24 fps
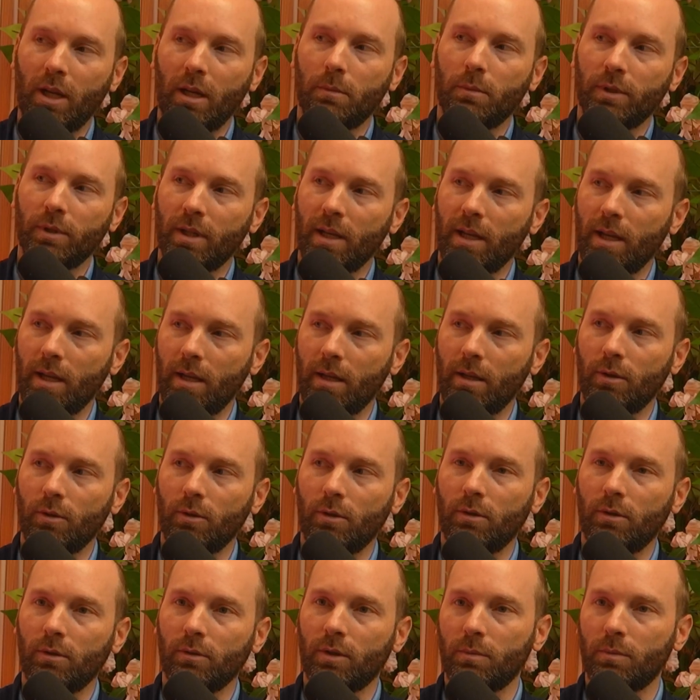to
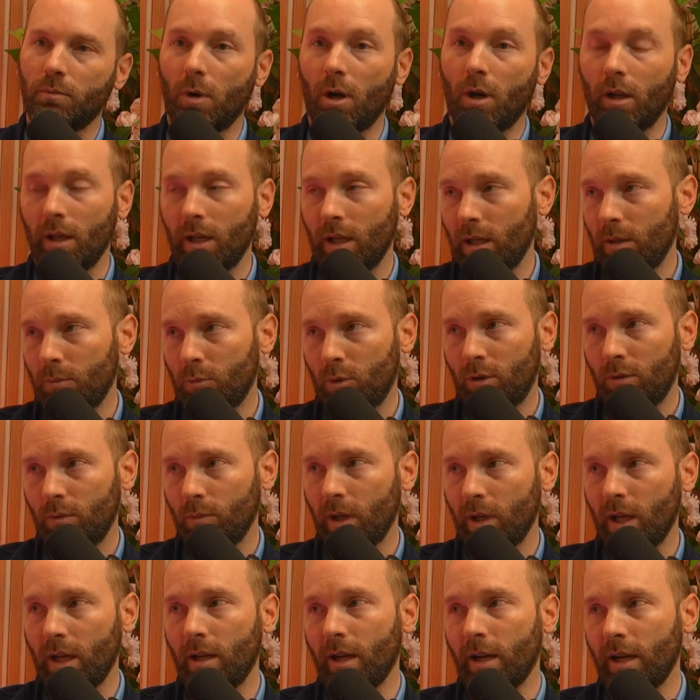handle small animal when
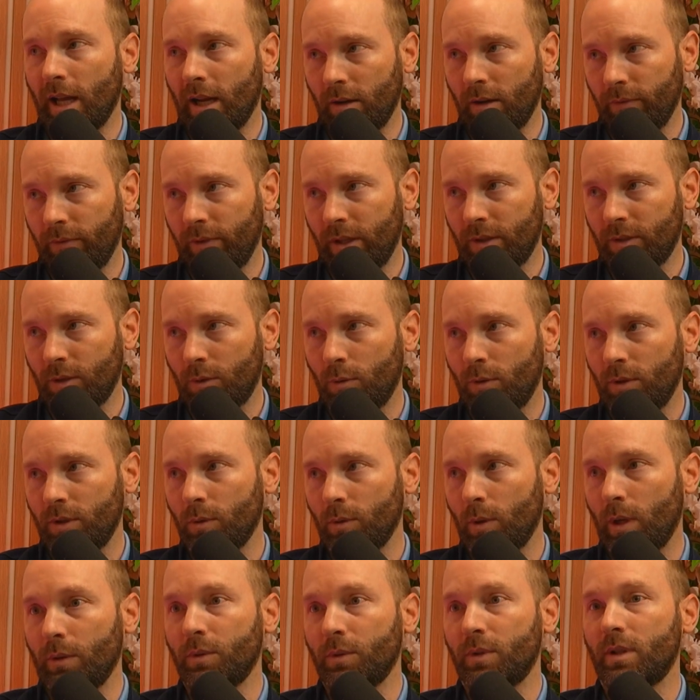I got out of vet school. So
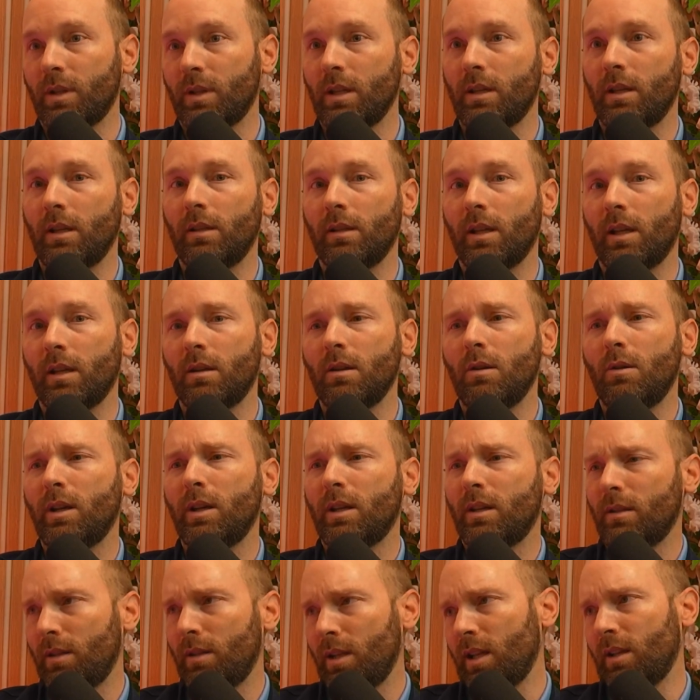I was thinking like, I
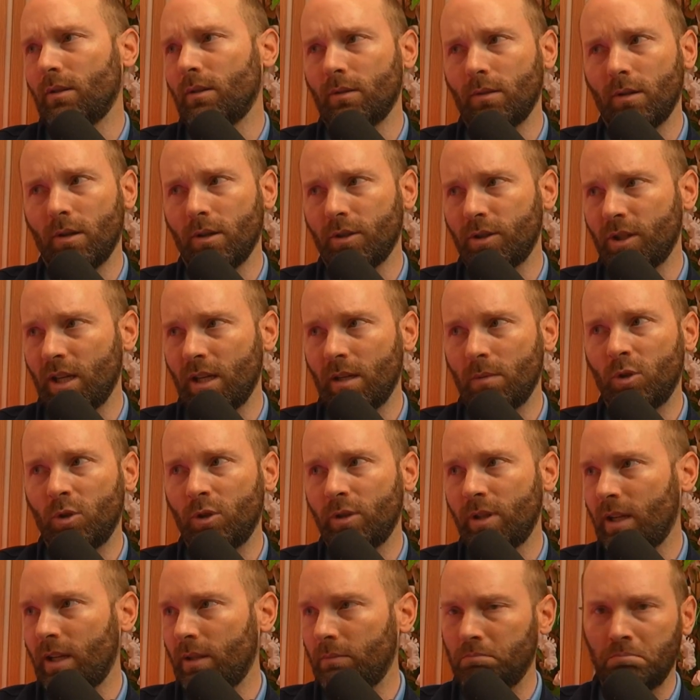can handle large animal.
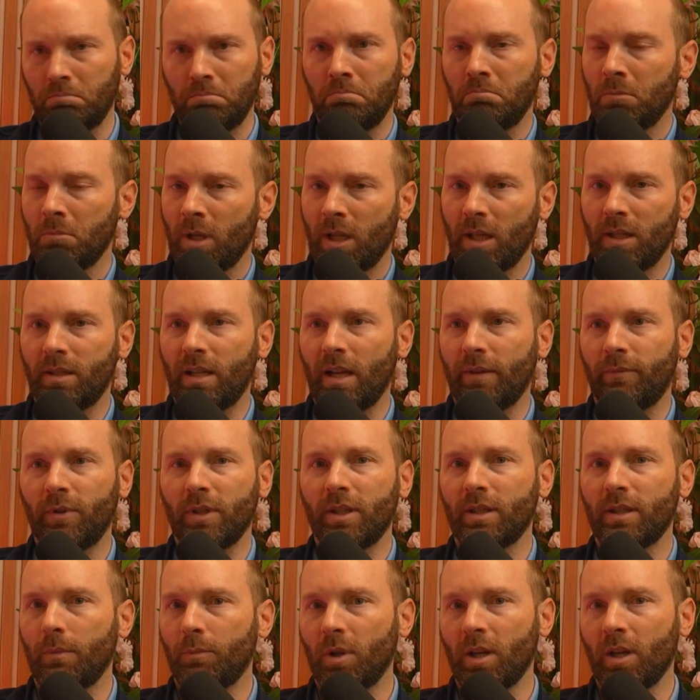That is definitely
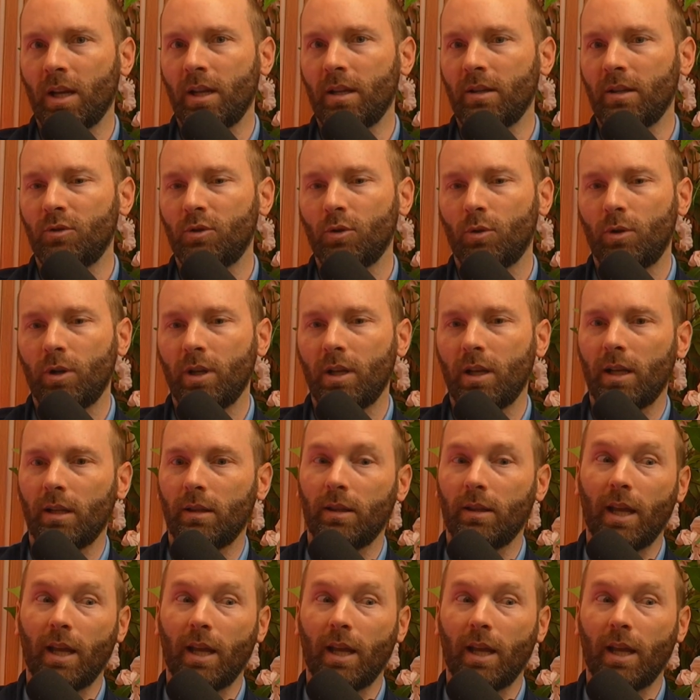something I enjoy. I like